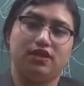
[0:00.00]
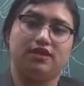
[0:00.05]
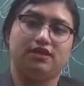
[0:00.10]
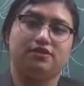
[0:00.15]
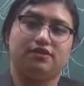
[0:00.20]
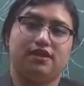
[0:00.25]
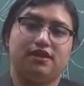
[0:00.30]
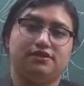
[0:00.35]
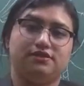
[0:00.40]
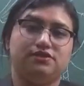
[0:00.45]

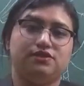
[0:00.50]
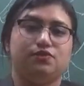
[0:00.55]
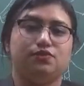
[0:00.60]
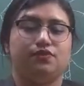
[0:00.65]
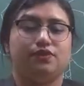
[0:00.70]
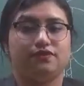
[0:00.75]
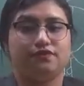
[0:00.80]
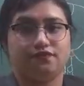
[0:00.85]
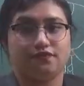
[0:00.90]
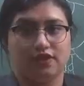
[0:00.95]
pollen grains
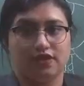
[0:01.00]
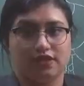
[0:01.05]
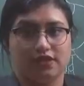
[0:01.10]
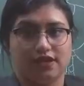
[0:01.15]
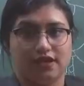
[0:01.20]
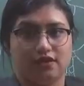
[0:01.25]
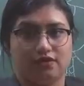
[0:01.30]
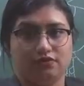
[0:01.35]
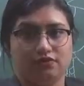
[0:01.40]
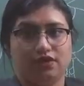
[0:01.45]
will
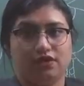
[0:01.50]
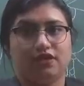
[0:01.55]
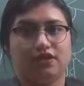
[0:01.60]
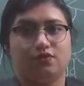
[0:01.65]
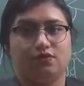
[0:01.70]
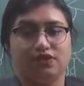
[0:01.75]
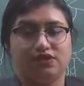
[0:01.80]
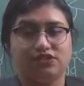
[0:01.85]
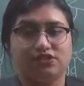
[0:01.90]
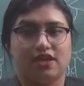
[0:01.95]
fall down,